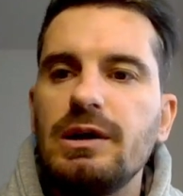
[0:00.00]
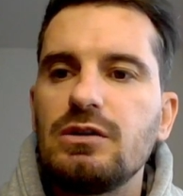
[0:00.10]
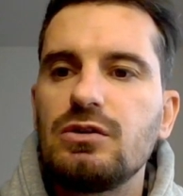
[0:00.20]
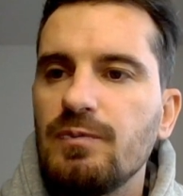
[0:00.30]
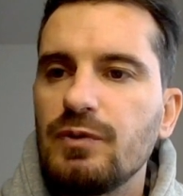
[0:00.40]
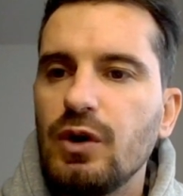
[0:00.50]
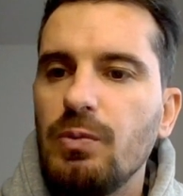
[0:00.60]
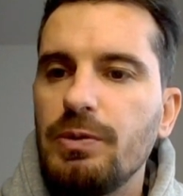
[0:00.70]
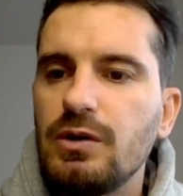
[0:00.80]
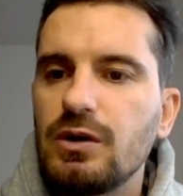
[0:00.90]
to
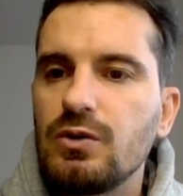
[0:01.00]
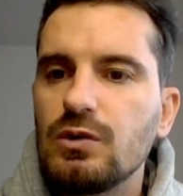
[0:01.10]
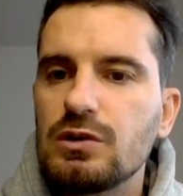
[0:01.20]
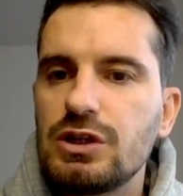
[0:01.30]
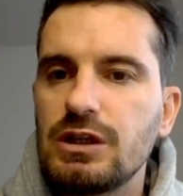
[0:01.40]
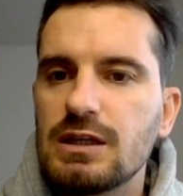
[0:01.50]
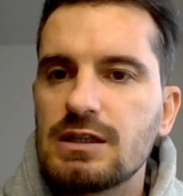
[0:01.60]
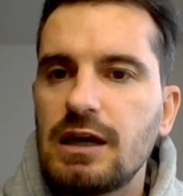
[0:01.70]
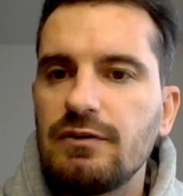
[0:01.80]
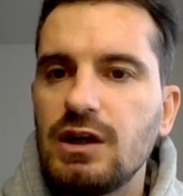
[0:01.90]
open on a Google Sheet as I
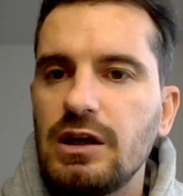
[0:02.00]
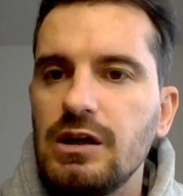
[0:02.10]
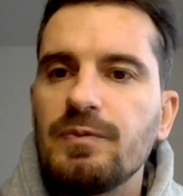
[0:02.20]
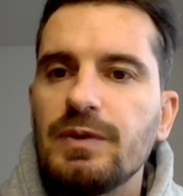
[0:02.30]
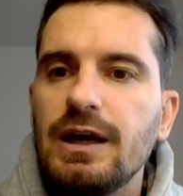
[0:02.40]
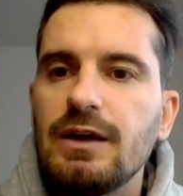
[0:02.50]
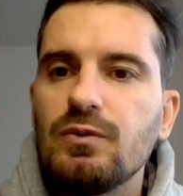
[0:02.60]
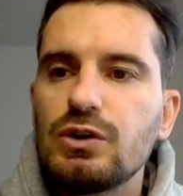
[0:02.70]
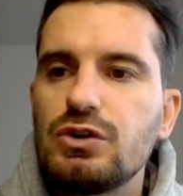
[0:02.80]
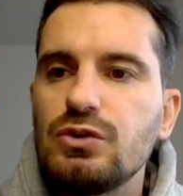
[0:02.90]
have done here. And
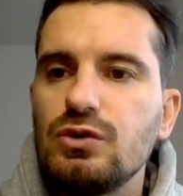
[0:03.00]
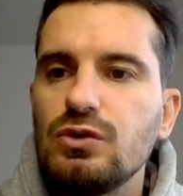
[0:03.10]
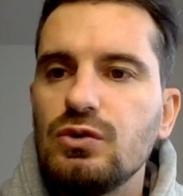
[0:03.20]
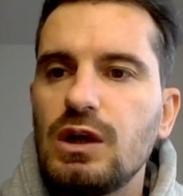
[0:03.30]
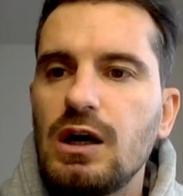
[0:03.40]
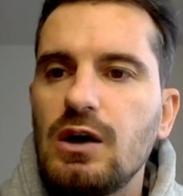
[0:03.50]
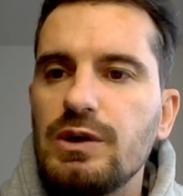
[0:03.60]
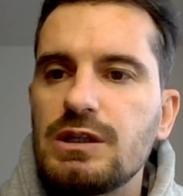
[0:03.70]
what you do now, it's